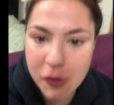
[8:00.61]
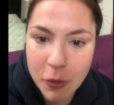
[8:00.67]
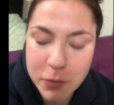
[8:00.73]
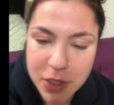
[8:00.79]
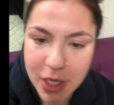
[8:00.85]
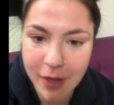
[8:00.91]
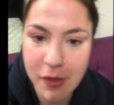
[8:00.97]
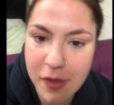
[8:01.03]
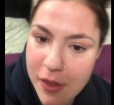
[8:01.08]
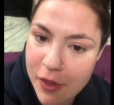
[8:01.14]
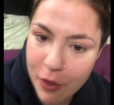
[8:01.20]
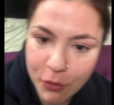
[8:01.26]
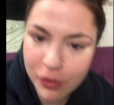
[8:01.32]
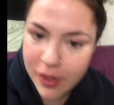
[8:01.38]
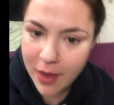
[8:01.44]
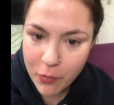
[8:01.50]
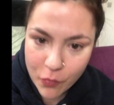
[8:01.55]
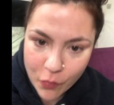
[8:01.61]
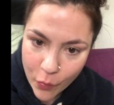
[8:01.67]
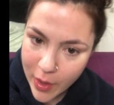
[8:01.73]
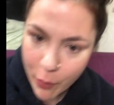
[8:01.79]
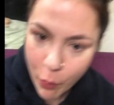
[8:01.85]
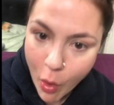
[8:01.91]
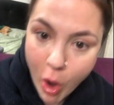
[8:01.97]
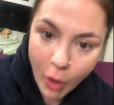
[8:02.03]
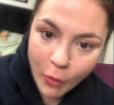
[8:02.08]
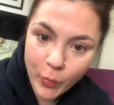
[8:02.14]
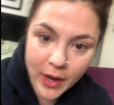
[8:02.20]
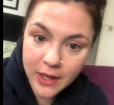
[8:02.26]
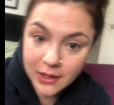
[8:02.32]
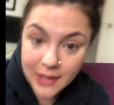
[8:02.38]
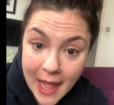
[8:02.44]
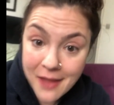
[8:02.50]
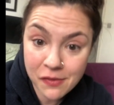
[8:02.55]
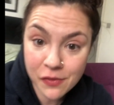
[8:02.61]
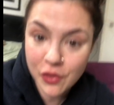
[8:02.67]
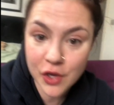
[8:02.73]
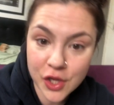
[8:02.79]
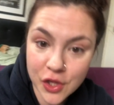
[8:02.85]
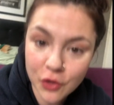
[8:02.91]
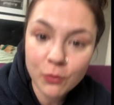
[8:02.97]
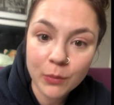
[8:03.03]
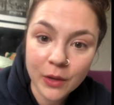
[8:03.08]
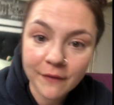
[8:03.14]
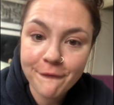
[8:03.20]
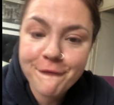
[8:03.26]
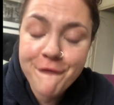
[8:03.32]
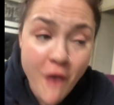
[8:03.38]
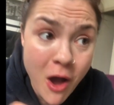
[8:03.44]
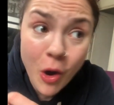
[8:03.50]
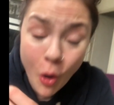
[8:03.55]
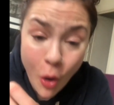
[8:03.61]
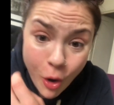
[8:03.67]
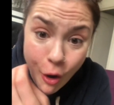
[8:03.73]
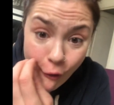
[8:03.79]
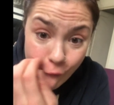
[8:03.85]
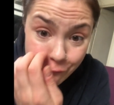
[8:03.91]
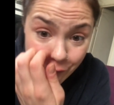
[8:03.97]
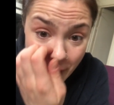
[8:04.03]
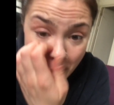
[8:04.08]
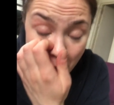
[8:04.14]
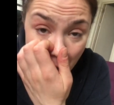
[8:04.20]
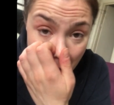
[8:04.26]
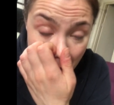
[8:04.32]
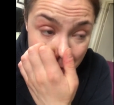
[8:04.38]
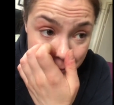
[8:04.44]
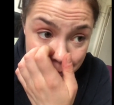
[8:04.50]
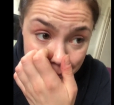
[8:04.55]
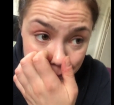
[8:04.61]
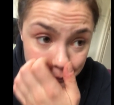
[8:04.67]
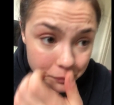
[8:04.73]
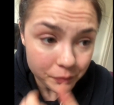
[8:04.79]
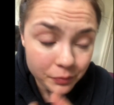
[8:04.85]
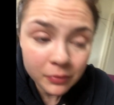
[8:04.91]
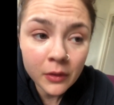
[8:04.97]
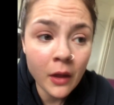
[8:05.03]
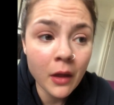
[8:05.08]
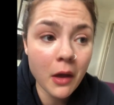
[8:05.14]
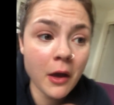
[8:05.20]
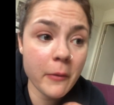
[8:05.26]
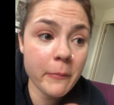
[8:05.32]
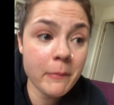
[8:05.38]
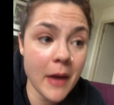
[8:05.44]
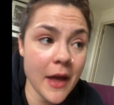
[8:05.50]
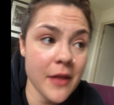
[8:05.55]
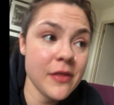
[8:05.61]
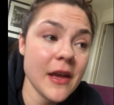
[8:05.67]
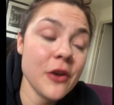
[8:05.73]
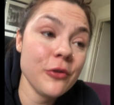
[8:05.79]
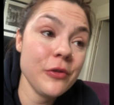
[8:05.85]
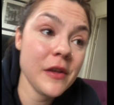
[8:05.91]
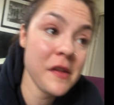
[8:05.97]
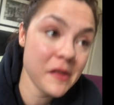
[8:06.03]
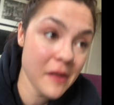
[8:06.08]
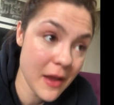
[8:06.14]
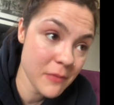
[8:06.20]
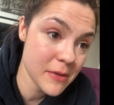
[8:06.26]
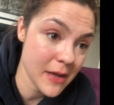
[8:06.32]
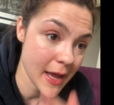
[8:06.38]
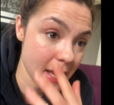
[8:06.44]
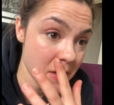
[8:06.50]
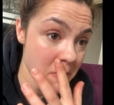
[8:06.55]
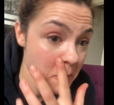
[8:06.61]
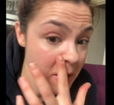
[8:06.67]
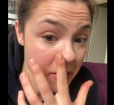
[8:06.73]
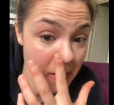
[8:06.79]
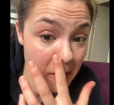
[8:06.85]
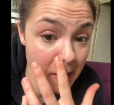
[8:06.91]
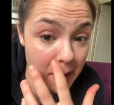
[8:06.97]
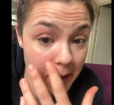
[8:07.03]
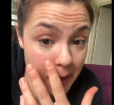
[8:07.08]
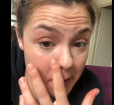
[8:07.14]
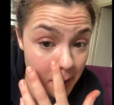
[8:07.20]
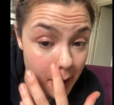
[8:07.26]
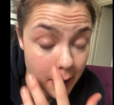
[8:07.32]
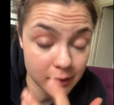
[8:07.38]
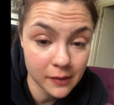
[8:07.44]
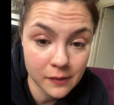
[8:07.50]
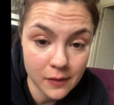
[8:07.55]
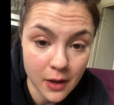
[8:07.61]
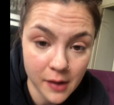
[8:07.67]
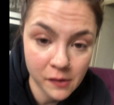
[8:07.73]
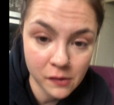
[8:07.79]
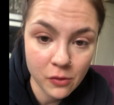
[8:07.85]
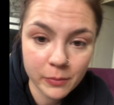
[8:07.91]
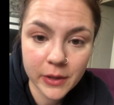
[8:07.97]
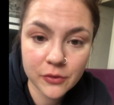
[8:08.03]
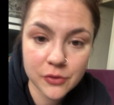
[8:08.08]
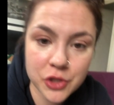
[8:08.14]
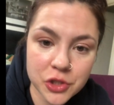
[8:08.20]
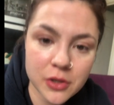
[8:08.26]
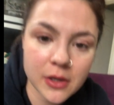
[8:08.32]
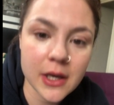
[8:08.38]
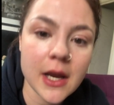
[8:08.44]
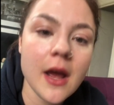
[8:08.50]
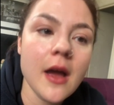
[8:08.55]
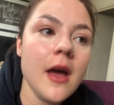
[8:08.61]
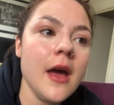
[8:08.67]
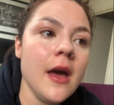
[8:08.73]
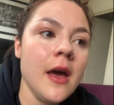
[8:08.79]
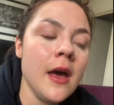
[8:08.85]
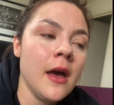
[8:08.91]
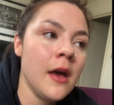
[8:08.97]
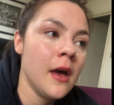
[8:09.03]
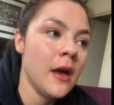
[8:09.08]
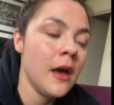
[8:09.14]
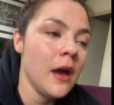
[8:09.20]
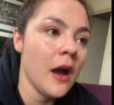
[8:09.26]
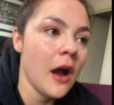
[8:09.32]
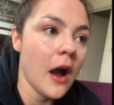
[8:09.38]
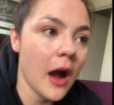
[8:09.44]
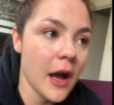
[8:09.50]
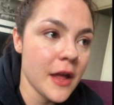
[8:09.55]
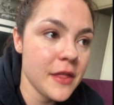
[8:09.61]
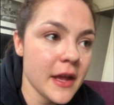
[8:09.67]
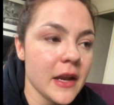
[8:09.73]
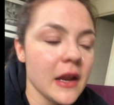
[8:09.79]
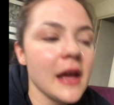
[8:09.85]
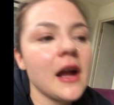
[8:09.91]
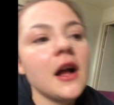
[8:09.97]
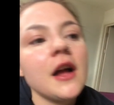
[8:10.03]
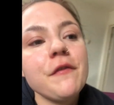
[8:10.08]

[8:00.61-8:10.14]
objects to you, then we're what? We're less than human. Fuck off. And then on this same day, when I had this guy stop me on the street, I then, like,